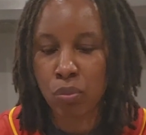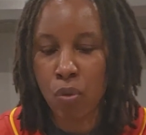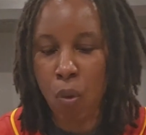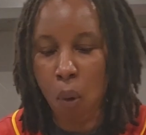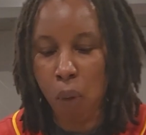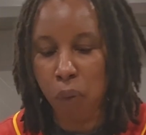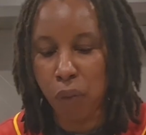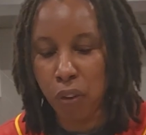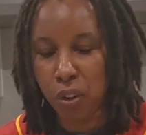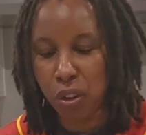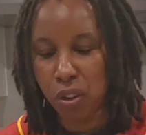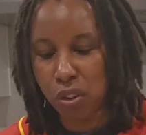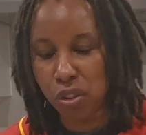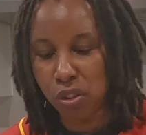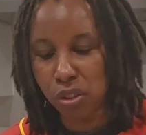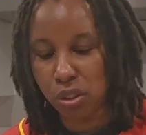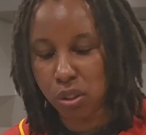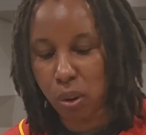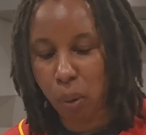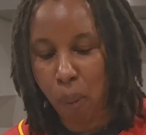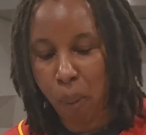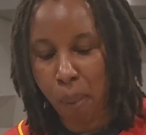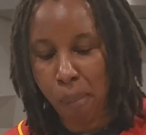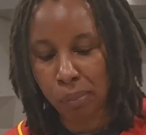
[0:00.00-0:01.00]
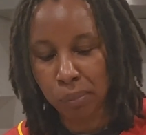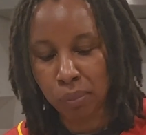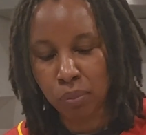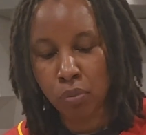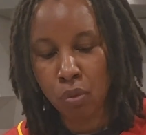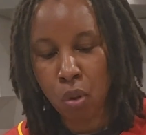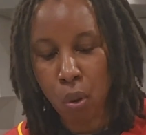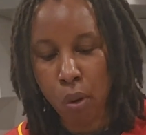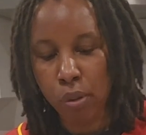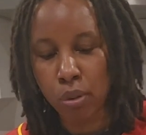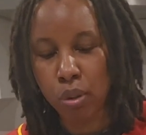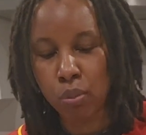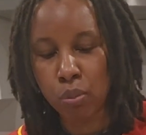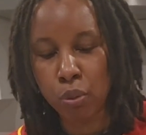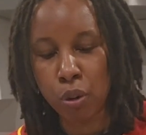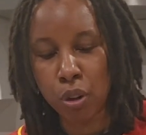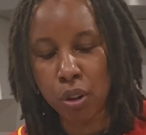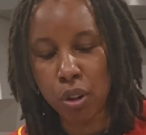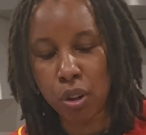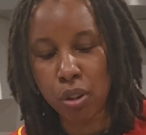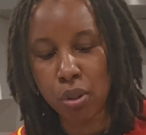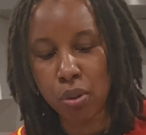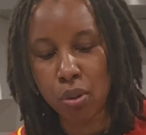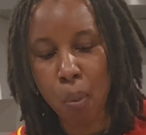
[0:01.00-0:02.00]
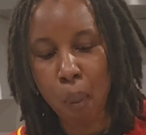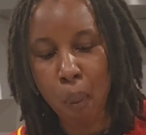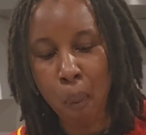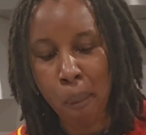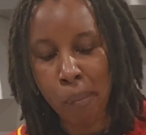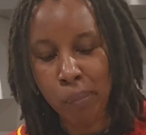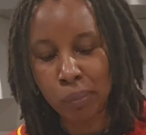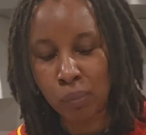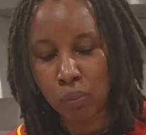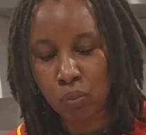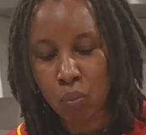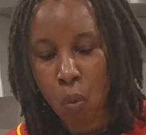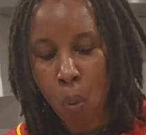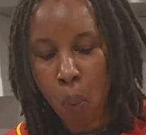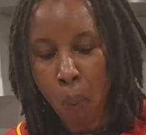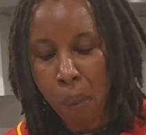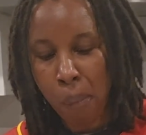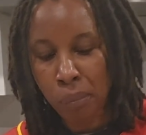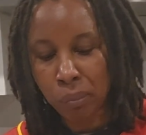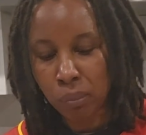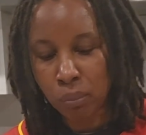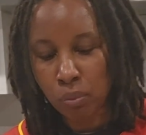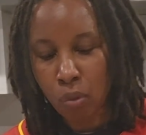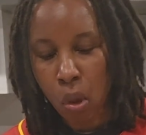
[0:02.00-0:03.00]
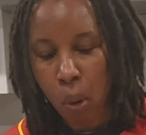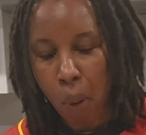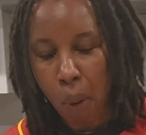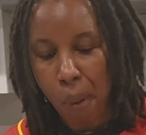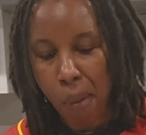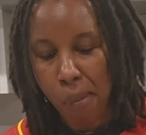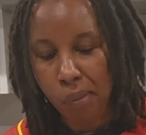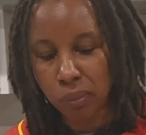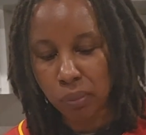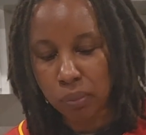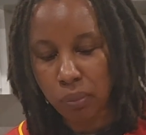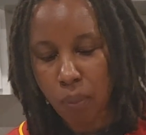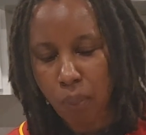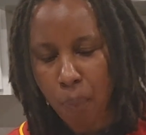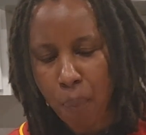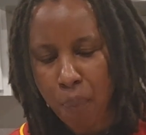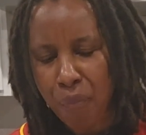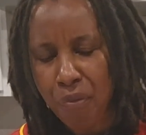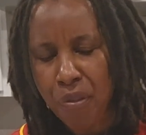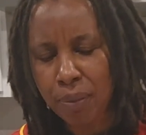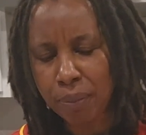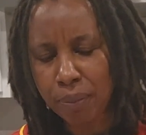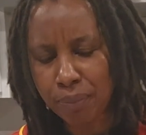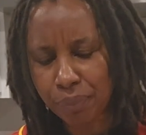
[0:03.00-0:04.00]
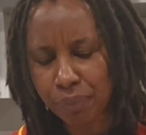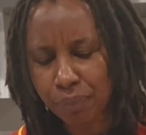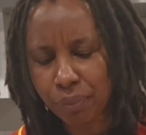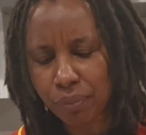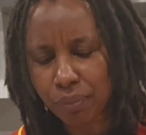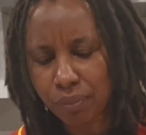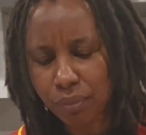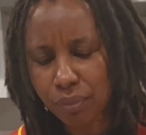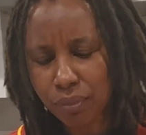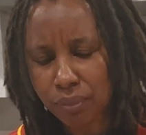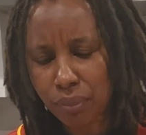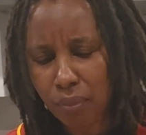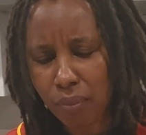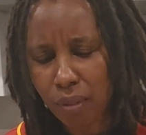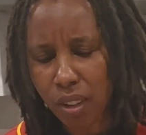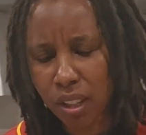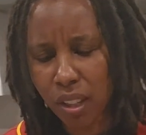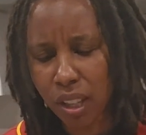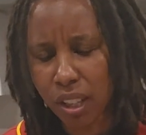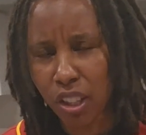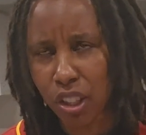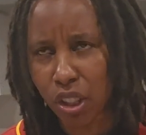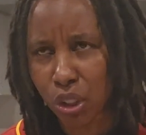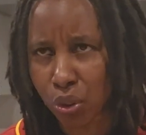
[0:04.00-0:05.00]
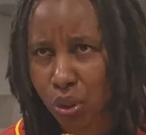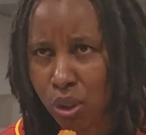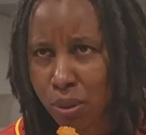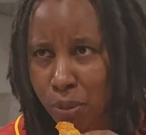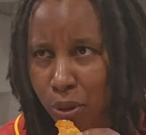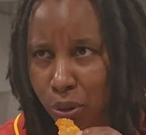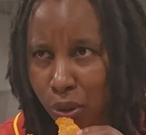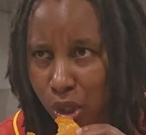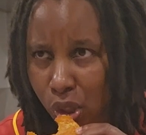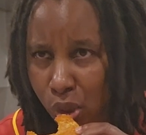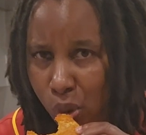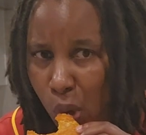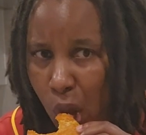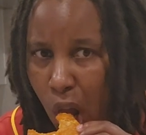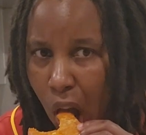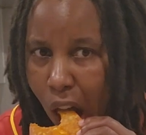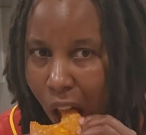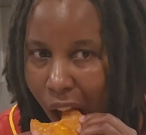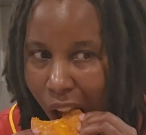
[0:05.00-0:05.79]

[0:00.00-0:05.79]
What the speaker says: The filling and stuff, this one's pretty good too. I like the cream on this one.